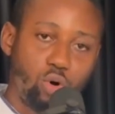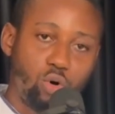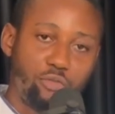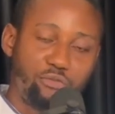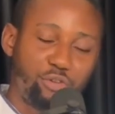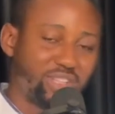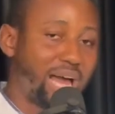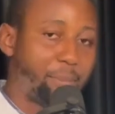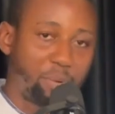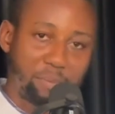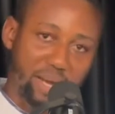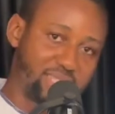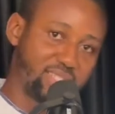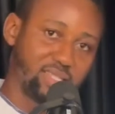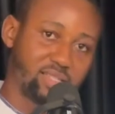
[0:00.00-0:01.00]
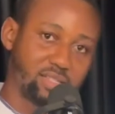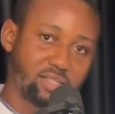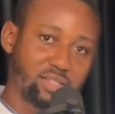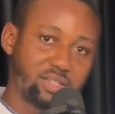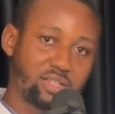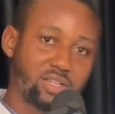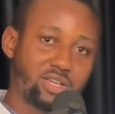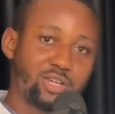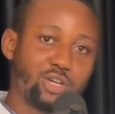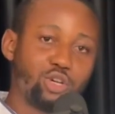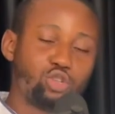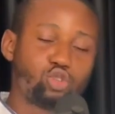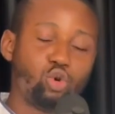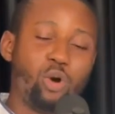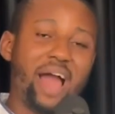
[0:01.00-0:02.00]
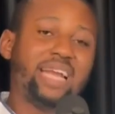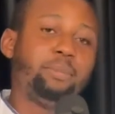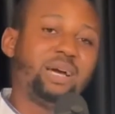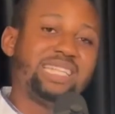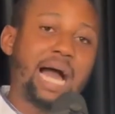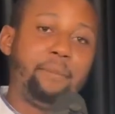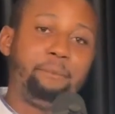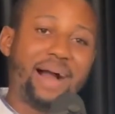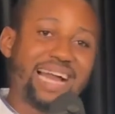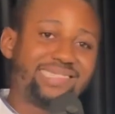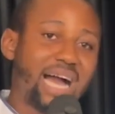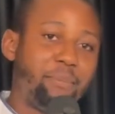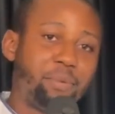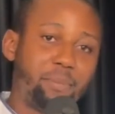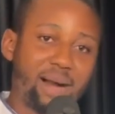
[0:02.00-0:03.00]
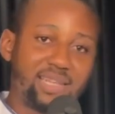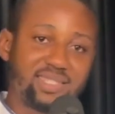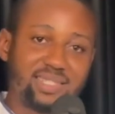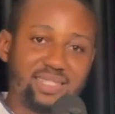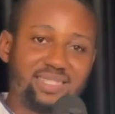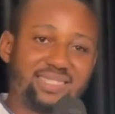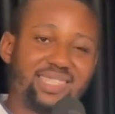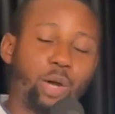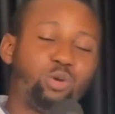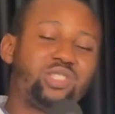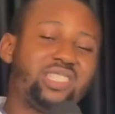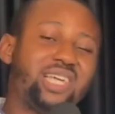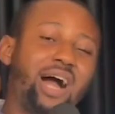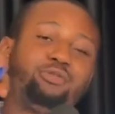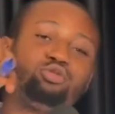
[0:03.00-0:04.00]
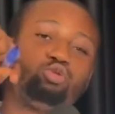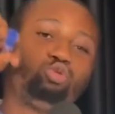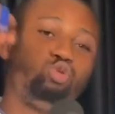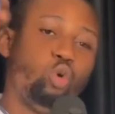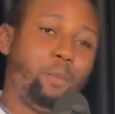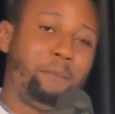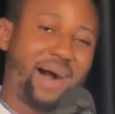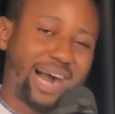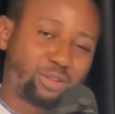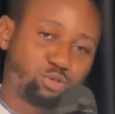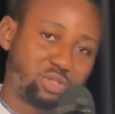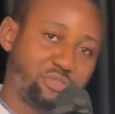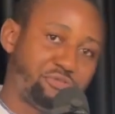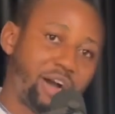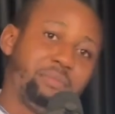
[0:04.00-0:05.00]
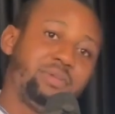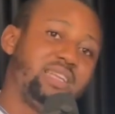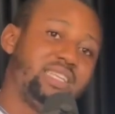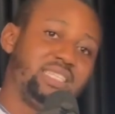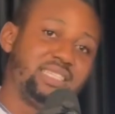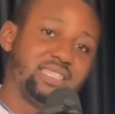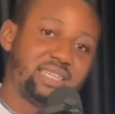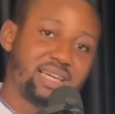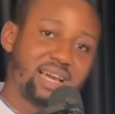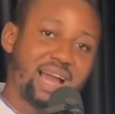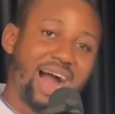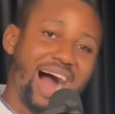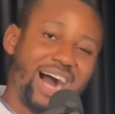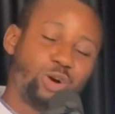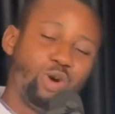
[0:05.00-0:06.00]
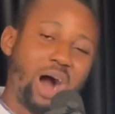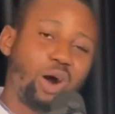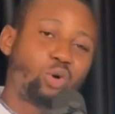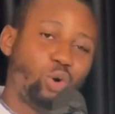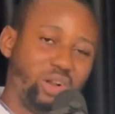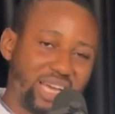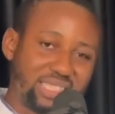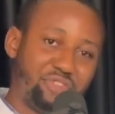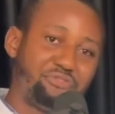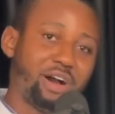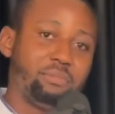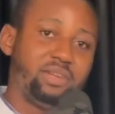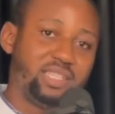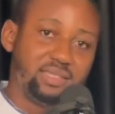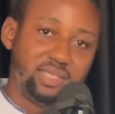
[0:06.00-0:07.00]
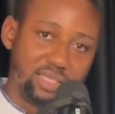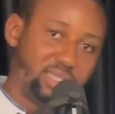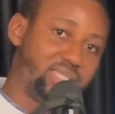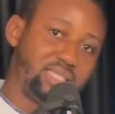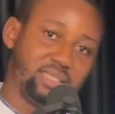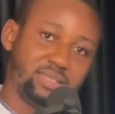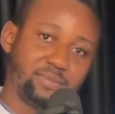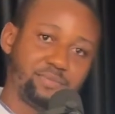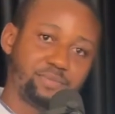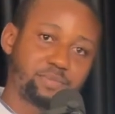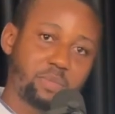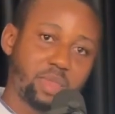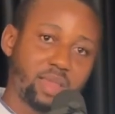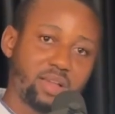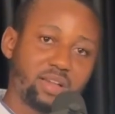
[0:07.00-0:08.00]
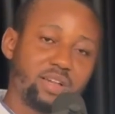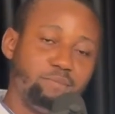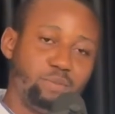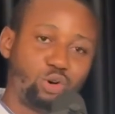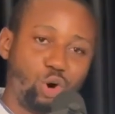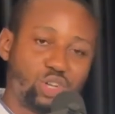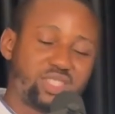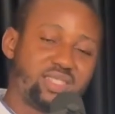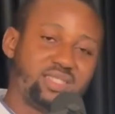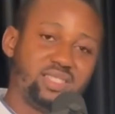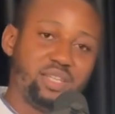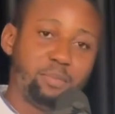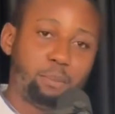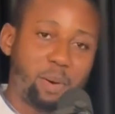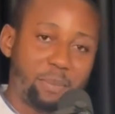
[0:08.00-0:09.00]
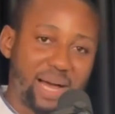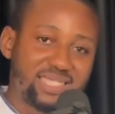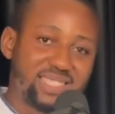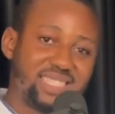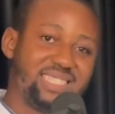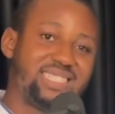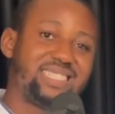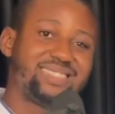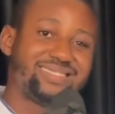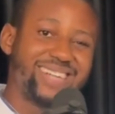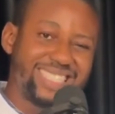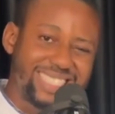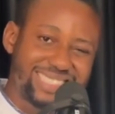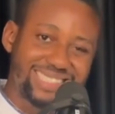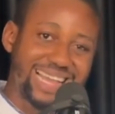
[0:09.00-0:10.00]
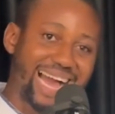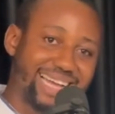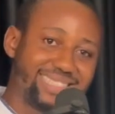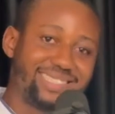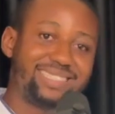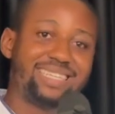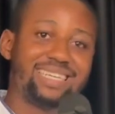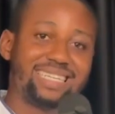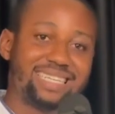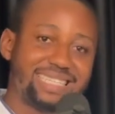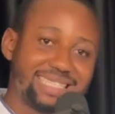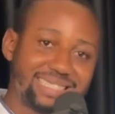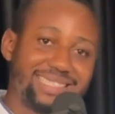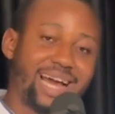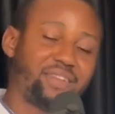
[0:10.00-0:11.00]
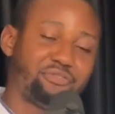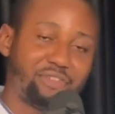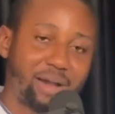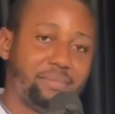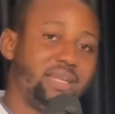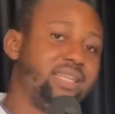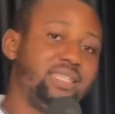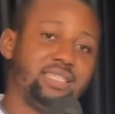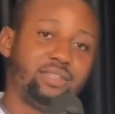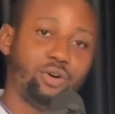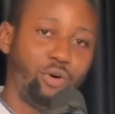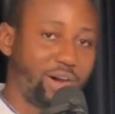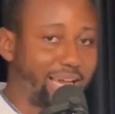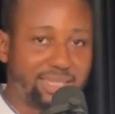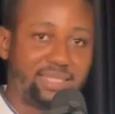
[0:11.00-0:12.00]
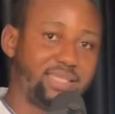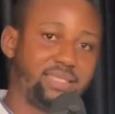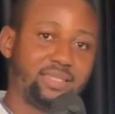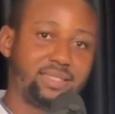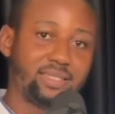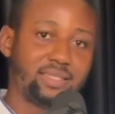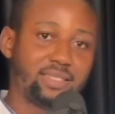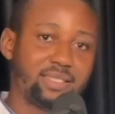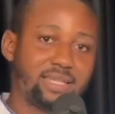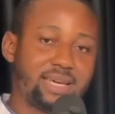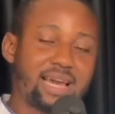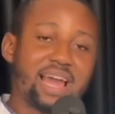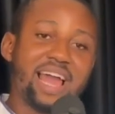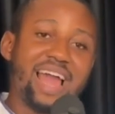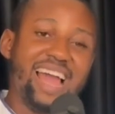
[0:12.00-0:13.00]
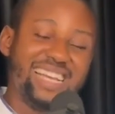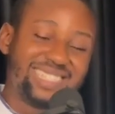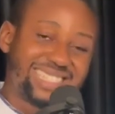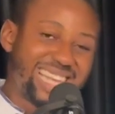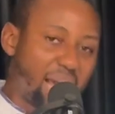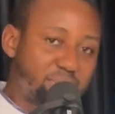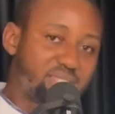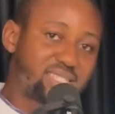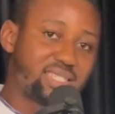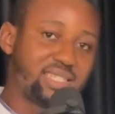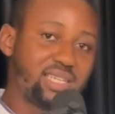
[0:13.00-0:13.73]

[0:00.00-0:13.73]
for that property. So anybody that buy that property, they will still have to go back to the family and go and collect the family deed, because the property is registered in that family already. Except